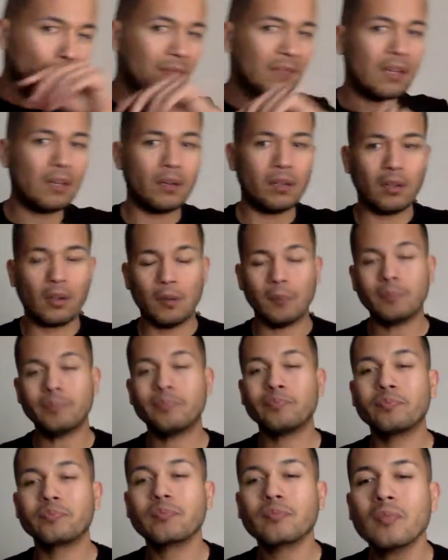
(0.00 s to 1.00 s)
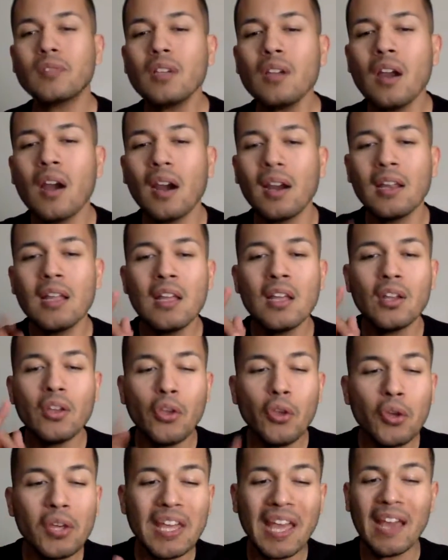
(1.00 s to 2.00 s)
There you go. All right,
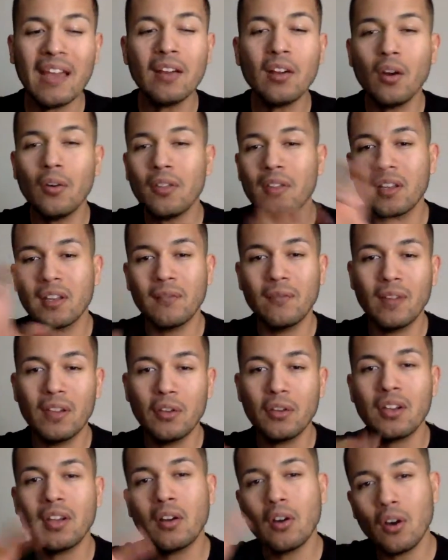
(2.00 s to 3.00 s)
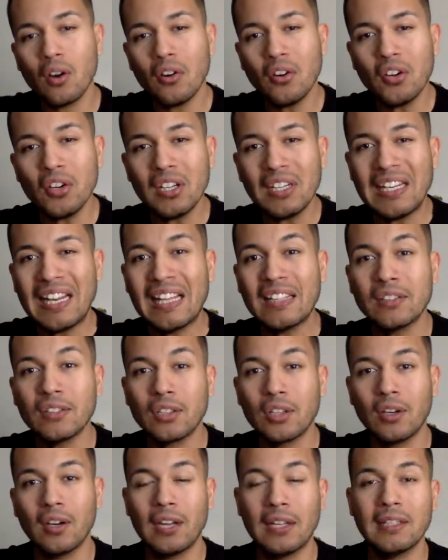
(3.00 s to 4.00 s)
you can go to you can go to your
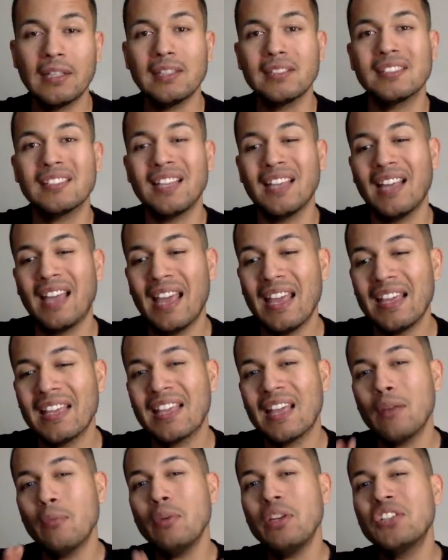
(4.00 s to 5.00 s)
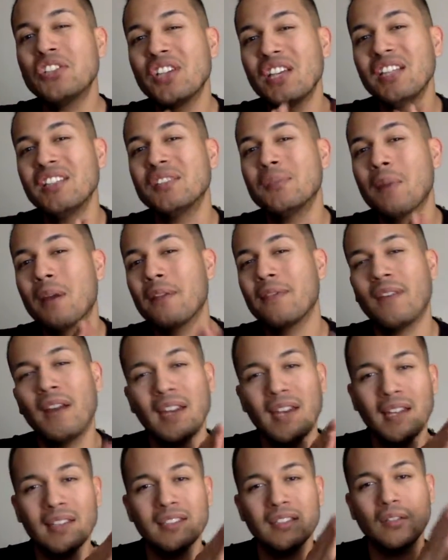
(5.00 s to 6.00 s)
lender and then say, "Hey, can we change my
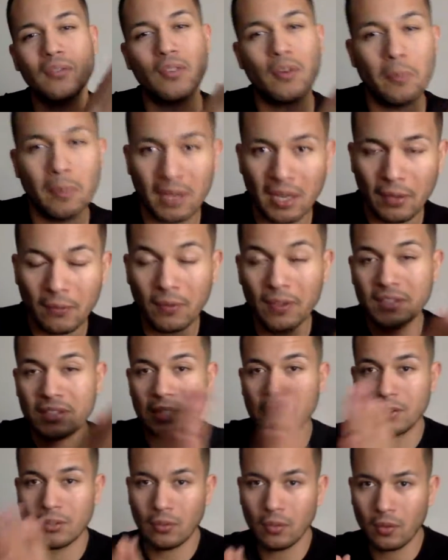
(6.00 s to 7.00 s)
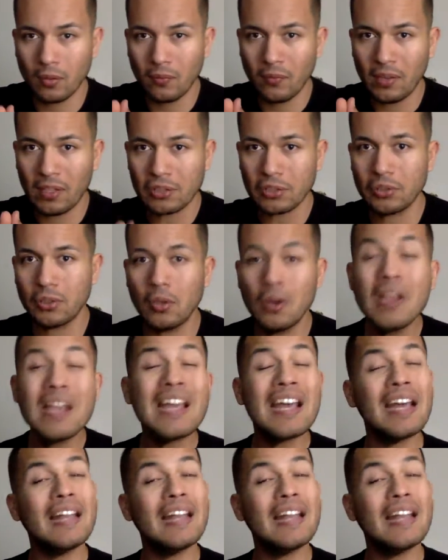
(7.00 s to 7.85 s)
financing from an FHA to a conventional?"